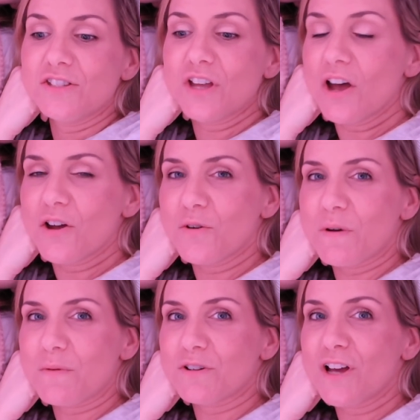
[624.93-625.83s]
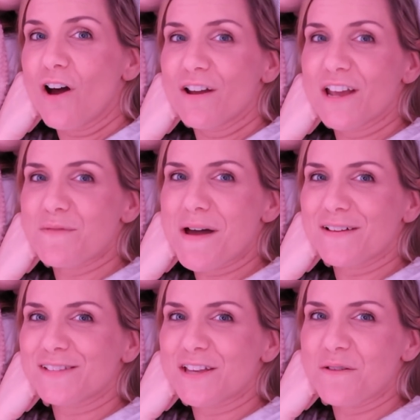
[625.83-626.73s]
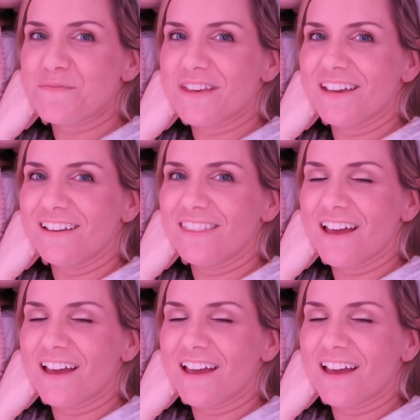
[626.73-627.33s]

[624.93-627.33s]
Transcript: So we were talking about something